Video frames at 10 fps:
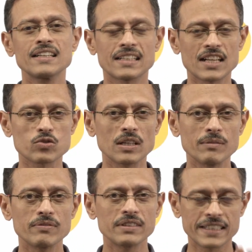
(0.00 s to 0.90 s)
class 12
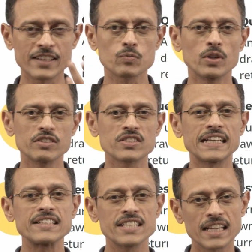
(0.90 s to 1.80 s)
textbook, which is the
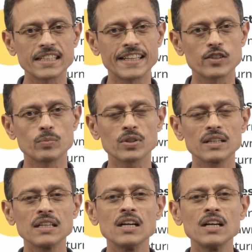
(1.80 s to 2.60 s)
NCERT textbook.